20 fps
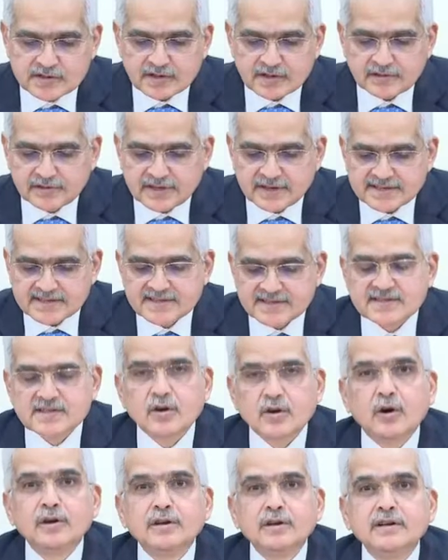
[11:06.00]
risks
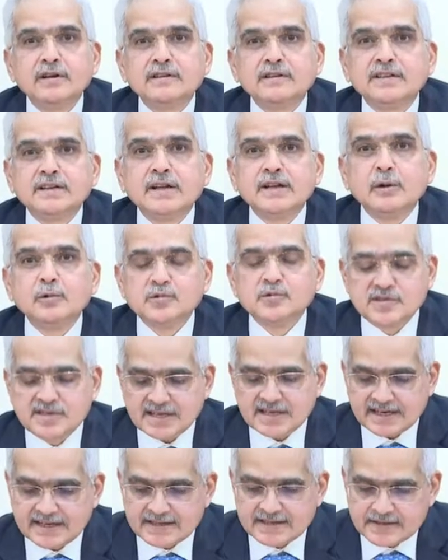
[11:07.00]
on the
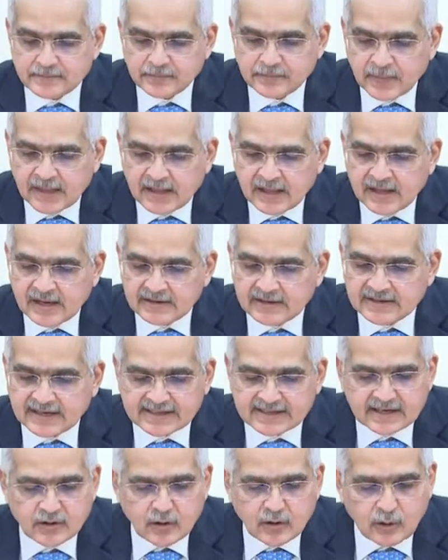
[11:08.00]
downside.
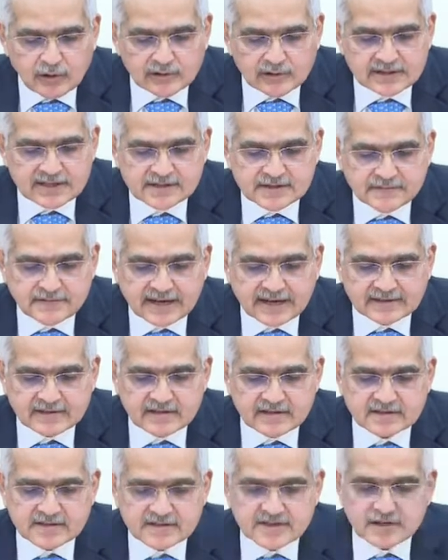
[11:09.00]
Taking all these
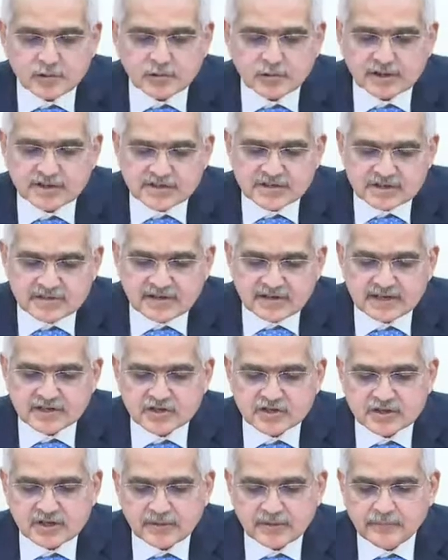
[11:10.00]
factors into
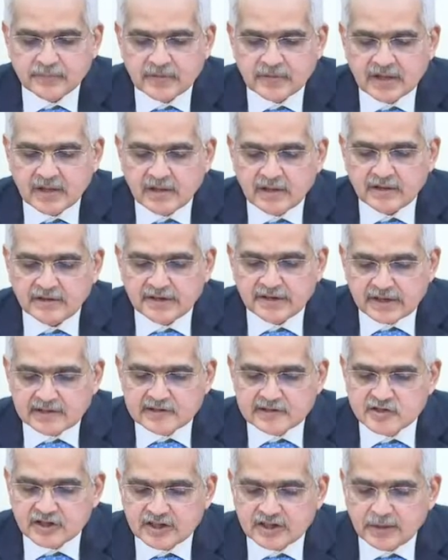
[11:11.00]
consideration, real
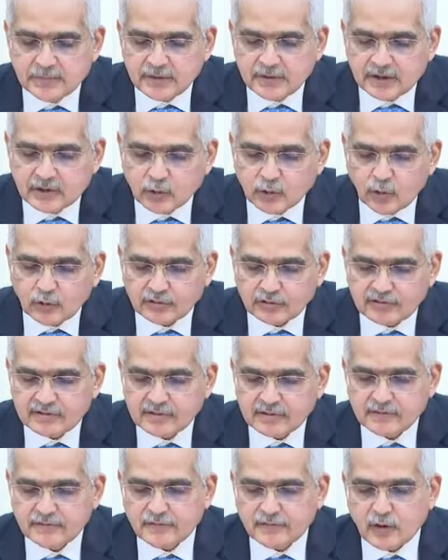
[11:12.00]
GDP growth
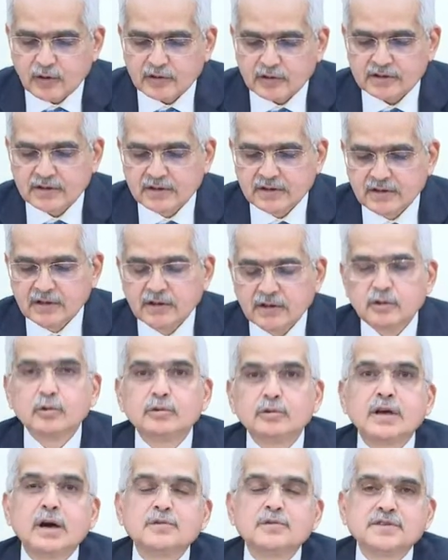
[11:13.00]
for
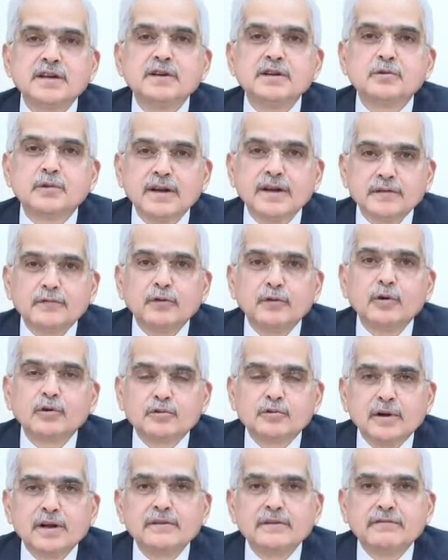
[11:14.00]

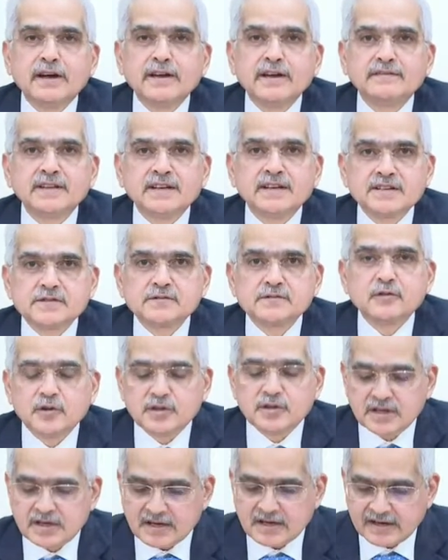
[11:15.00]
2024-25, that is for the
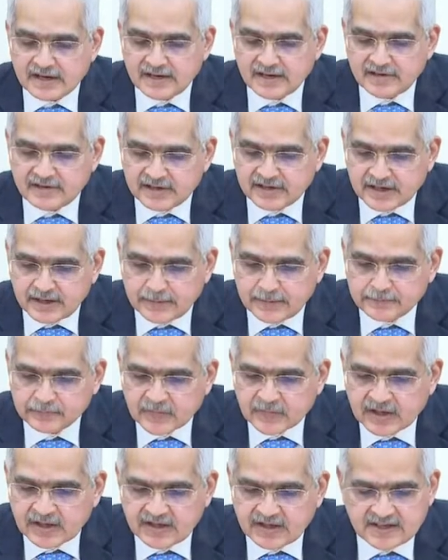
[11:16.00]
current year,
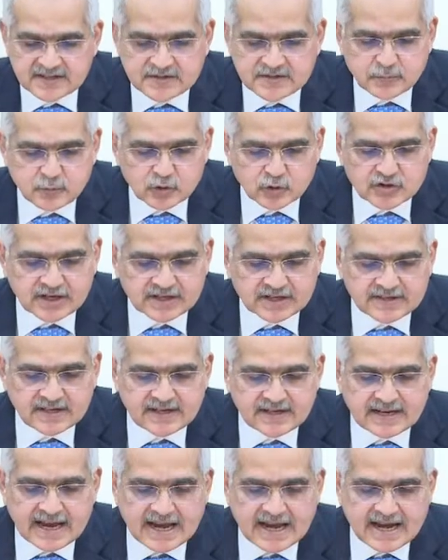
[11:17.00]
is projected
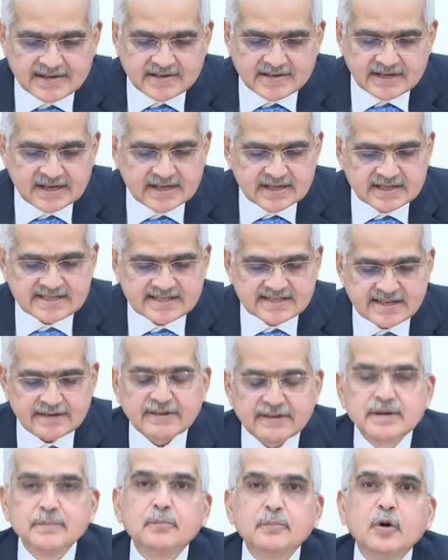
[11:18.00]
at
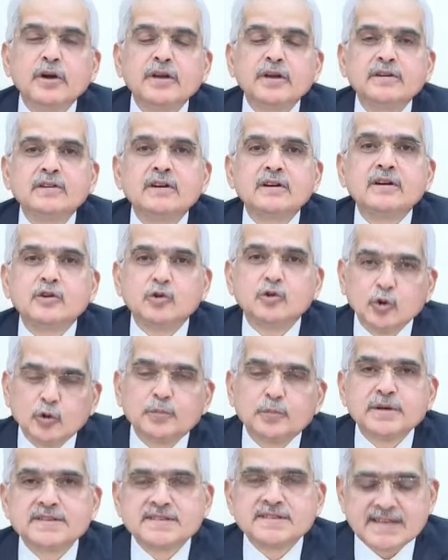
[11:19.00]

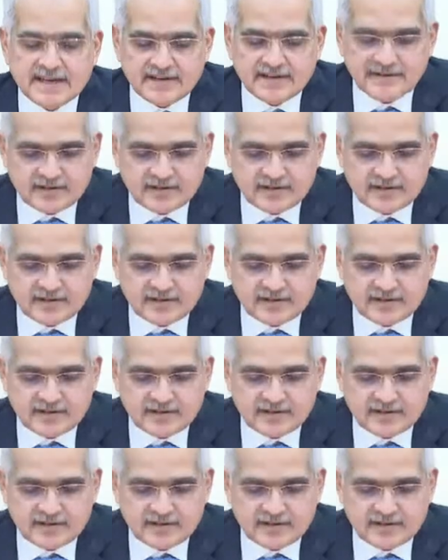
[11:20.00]
7.2%,